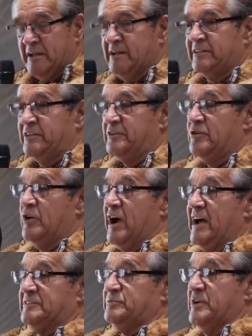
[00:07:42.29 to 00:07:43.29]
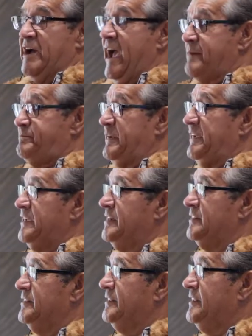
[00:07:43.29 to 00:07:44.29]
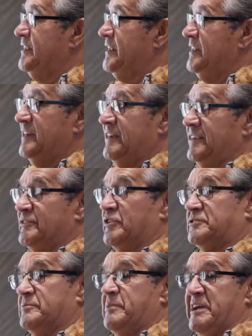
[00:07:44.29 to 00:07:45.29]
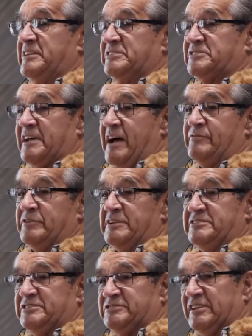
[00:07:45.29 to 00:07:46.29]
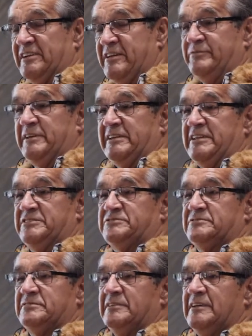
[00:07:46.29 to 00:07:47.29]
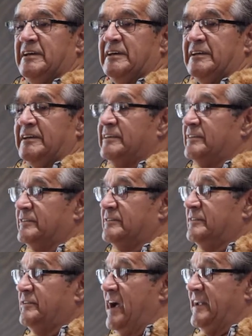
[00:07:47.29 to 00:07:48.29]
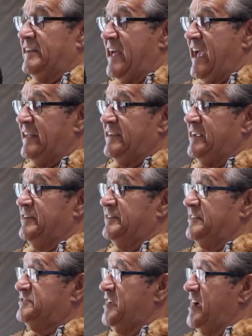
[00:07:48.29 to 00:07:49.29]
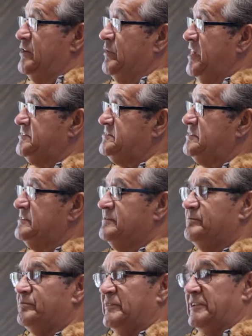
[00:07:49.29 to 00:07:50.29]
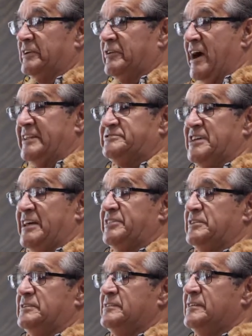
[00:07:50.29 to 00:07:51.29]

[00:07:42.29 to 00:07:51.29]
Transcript: the Noongars were happy not to be discovered and just to live in this great land here in the southwest, in the great southern.